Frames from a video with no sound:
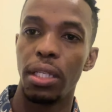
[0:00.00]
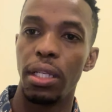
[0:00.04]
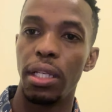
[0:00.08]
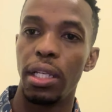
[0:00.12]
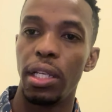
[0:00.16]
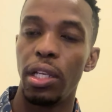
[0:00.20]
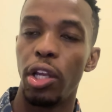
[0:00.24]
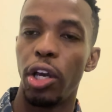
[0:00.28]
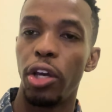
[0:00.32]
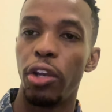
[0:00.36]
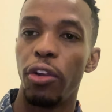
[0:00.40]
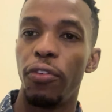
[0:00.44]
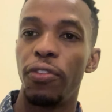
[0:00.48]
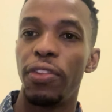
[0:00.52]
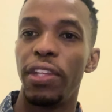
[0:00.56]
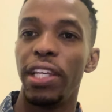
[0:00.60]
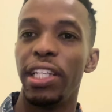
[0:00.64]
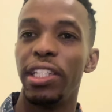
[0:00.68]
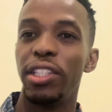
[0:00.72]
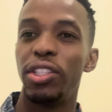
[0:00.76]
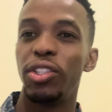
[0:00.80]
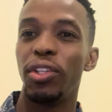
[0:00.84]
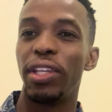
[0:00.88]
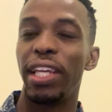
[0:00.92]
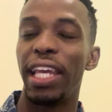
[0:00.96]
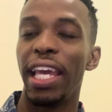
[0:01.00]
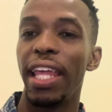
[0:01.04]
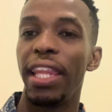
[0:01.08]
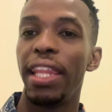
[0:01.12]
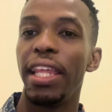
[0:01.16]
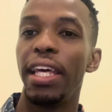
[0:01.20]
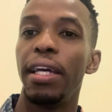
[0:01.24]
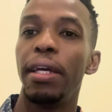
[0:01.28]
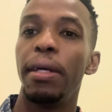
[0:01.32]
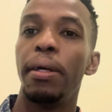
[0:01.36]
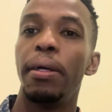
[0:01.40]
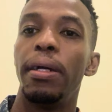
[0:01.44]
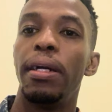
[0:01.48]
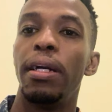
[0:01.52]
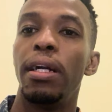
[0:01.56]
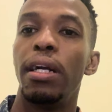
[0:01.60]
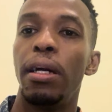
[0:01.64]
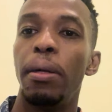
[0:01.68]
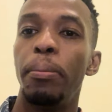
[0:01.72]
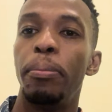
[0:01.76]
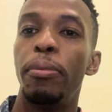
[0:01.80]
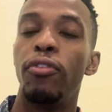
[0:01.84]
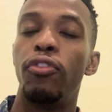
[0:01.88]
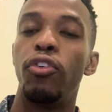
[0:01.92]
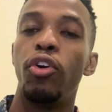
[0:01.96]
lot of things together
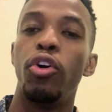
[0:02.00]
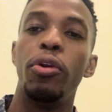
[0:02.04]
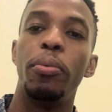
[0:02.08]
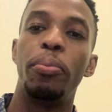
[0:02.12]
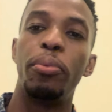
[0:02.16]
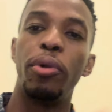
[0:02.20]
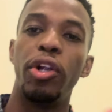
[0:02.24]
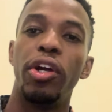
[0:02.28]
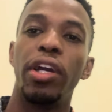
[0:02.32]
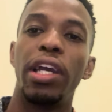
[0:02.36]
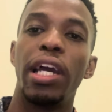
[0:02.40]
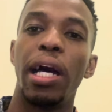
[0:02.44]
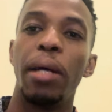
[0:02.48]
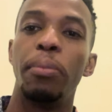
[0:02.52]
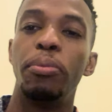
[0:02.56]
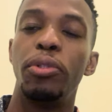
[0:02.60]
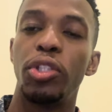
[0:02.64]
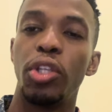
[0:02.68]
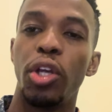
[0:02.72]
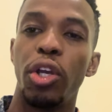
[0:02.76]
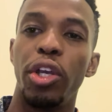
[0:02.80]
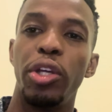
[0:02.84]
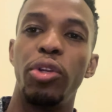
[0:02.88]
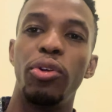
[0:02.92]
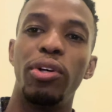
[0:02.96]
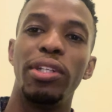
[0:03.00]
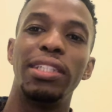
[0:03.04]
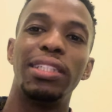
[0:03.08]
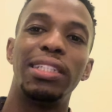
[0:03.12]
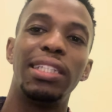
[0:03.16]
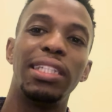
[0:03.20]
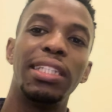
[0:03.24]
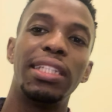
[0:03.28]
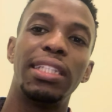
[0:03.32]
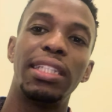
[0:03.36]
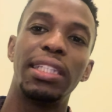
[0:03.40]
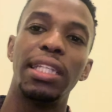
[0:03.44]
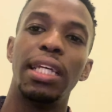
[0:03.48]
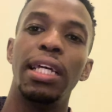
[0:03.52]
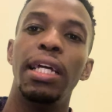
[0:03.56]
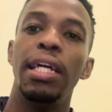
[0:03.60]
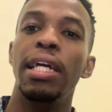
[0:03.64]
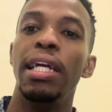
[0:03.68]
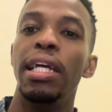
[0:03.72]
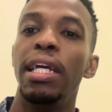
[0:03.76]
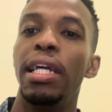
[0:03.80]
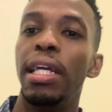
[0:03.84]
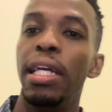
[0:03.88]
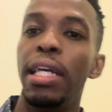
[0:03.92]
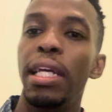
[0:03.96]
before we broke up. So it was just
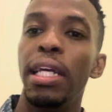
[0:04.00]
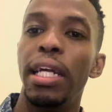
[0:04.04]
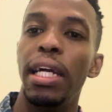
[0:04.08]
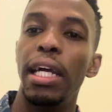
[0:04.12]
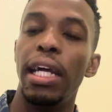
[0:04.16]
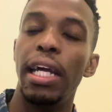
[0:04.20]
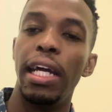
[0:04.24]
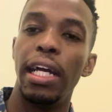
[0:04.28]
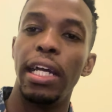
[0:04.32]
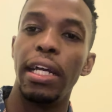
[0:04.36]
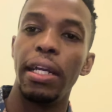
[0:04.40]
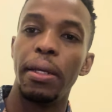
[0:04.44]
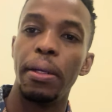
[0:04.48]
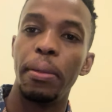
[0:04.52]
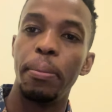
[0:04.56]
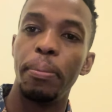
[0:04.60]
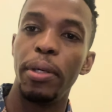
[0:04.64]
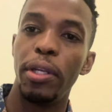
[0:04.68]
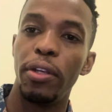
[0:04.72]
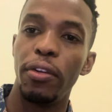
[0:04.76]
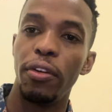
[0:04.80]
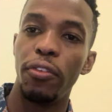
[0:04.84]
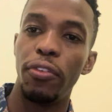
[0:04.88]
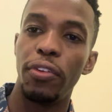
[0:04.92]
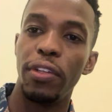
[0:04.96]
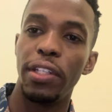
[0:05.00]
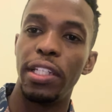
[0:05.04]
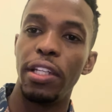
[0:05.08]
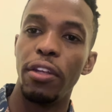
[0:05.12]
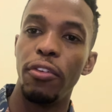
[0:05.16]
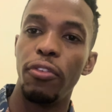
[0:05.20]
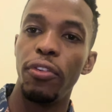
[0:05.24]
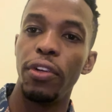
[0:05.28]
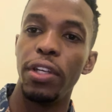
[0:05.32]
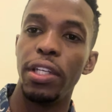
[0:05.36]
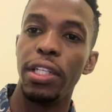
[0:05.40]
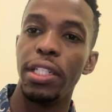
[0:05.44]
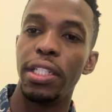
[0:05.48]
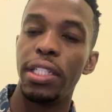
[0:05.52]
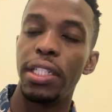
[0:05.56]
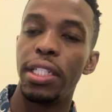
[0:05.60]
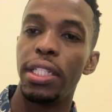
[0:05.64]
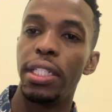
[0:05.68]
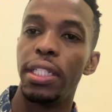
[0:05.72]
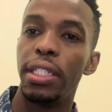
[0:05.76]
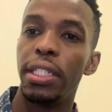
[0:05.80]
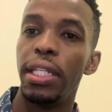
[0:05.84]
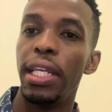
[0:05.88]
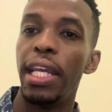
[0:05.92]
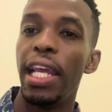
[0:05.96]
a bit of a different.
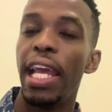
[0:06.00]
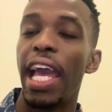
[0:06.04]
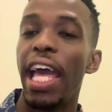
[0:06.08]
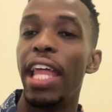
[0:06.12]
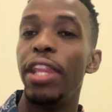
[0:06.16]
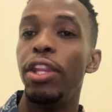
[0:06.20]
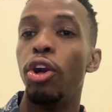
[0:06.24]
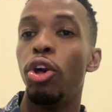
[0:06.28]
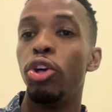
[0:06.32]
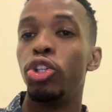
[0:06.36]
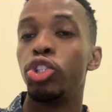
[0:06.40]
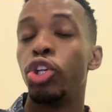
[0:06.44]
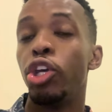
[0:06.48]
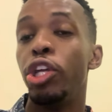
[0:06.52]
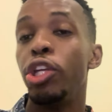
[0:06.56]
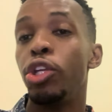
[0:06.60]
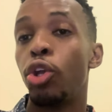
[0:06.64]
And also in